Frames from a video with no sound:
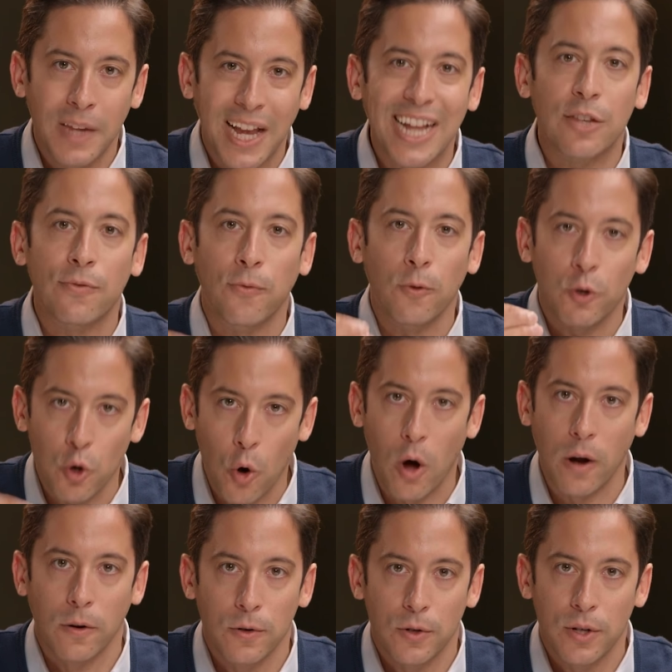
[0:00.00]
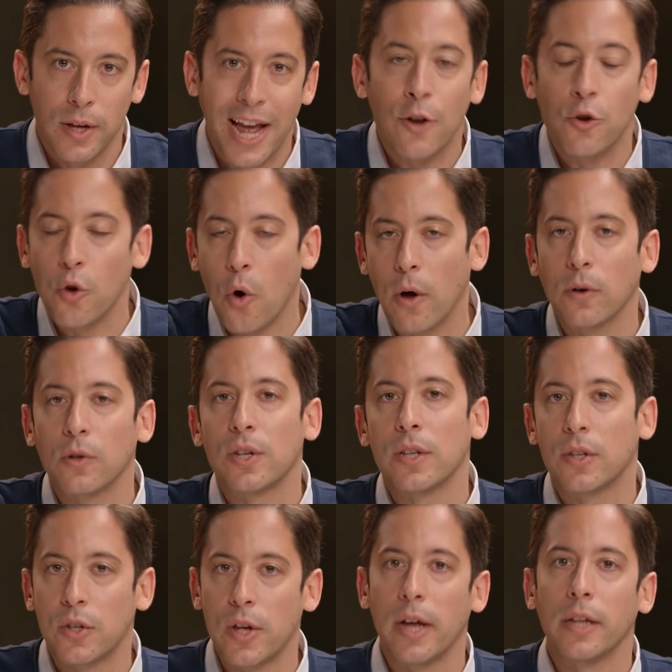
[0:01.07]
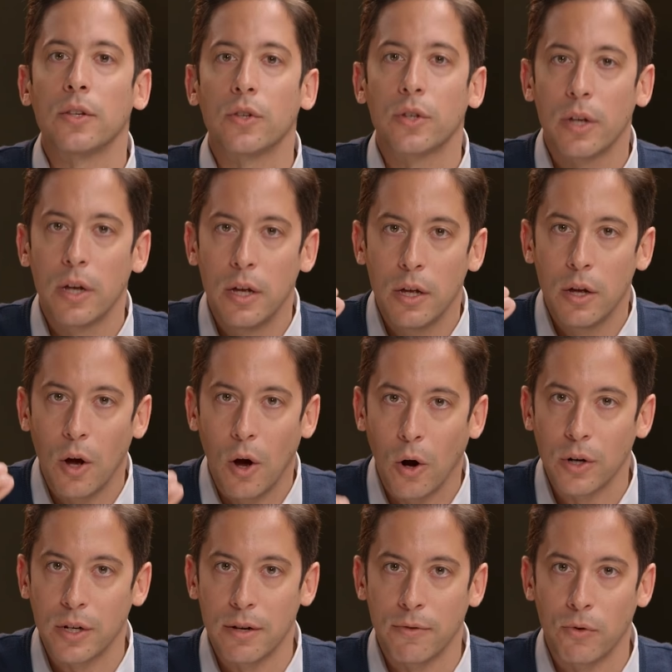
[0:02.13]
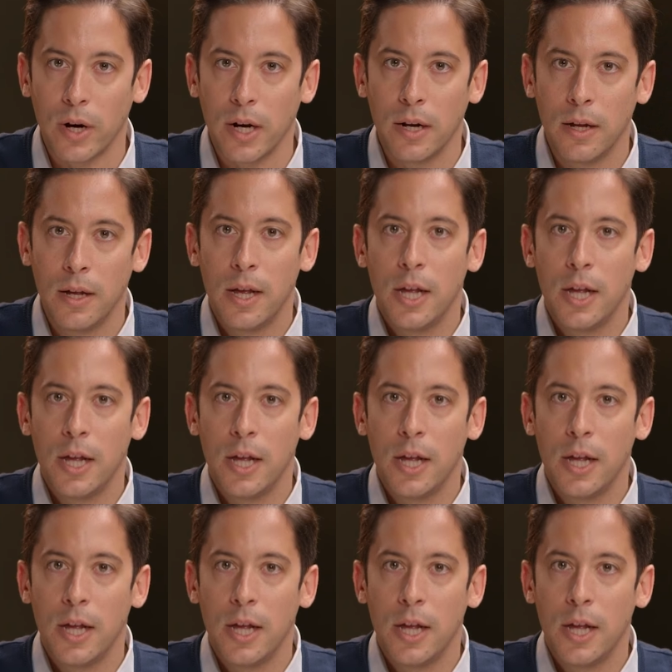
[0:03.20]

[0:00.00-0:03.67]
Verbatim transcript: It's for daughters, and daughters and sons are different.